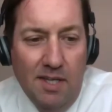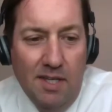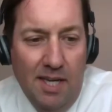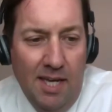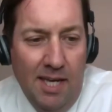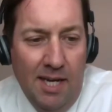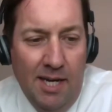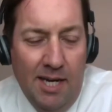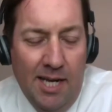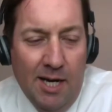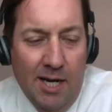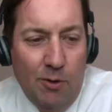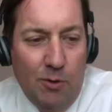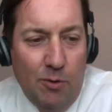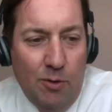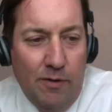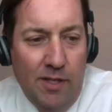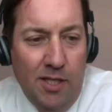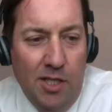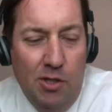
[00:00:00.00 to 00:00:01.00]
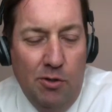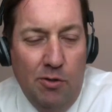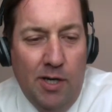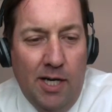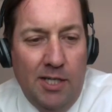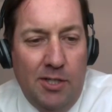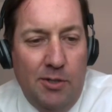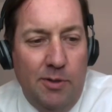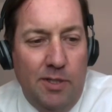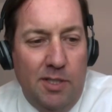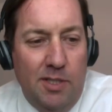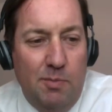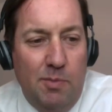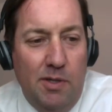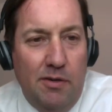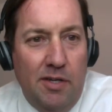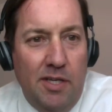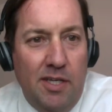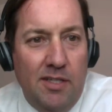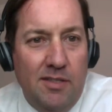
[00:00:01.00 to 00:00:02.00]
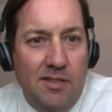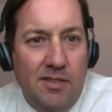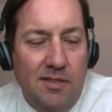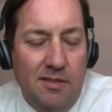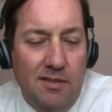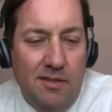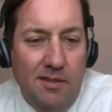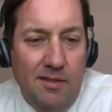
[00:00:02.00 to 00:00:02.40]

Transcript: in Ecuador that you got to experience.